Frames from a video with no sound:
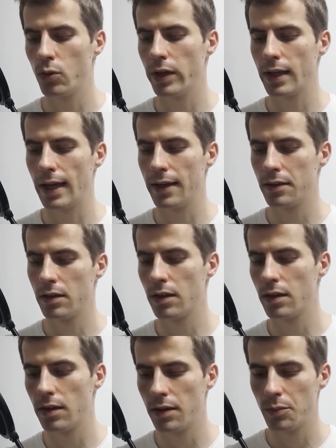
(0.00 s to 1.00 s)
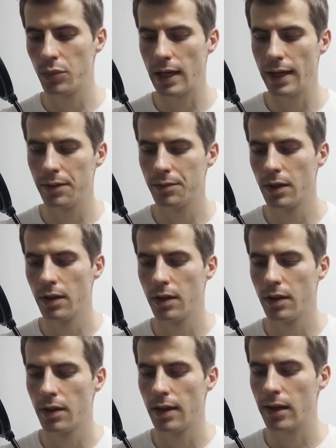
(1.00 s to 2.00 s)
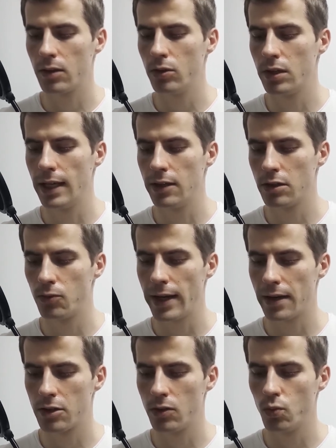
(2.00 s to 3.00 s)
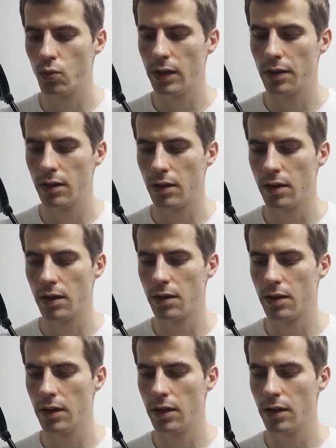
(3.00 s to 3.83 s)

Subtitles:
Here we can apply agglutination reaction with